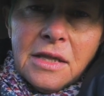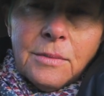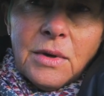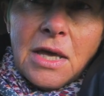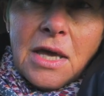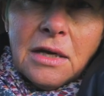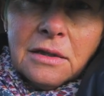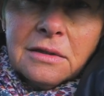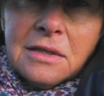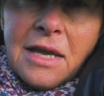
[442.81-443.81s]
then we
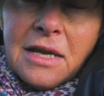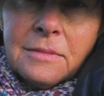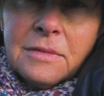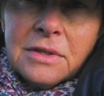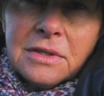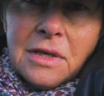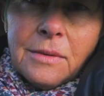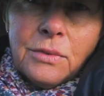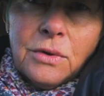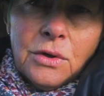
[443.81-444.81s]
held the animals
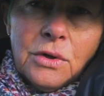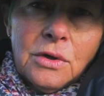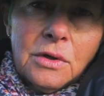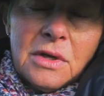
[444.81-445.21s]
that were